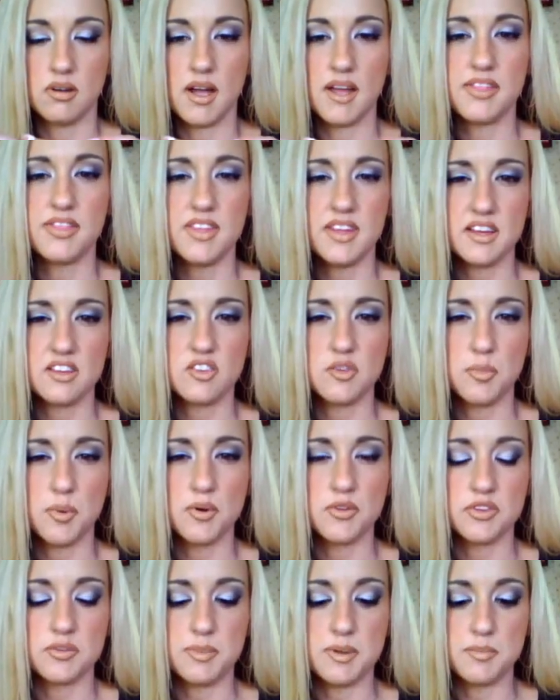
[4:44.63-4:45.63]
I think it's
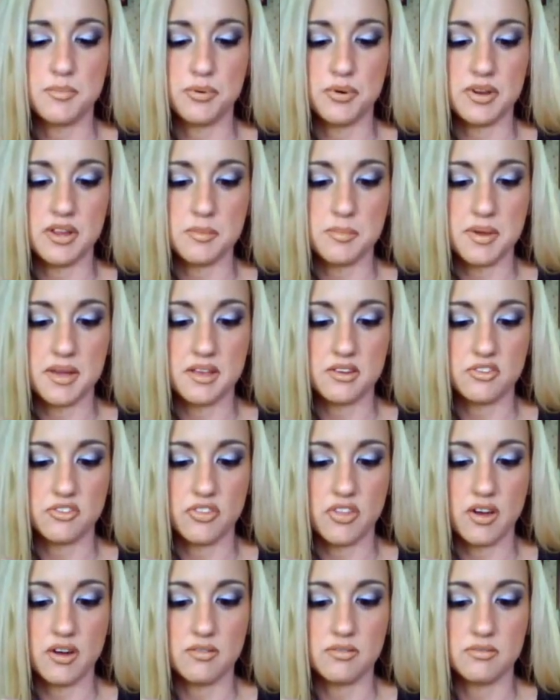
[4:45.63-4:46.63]
supposed to be Pretty Beige,
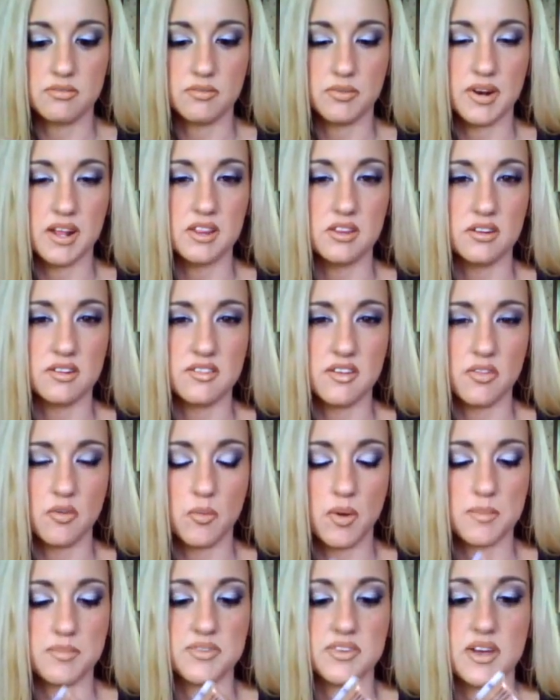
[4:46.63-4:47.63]
though, when I looked on
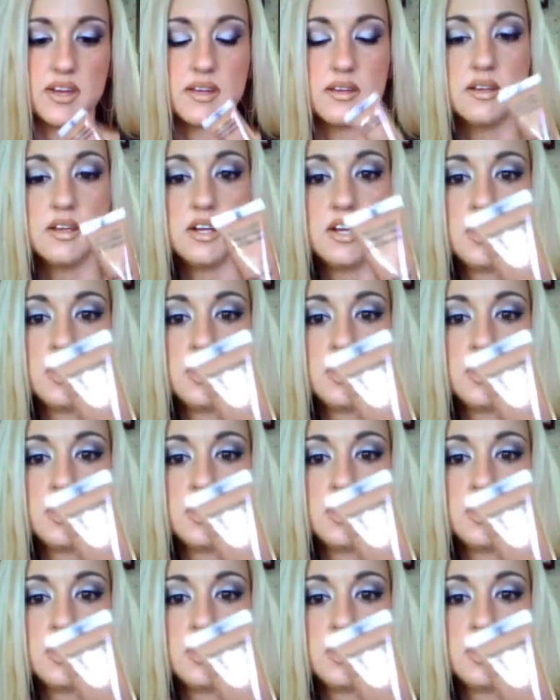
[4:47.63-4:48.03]
the website.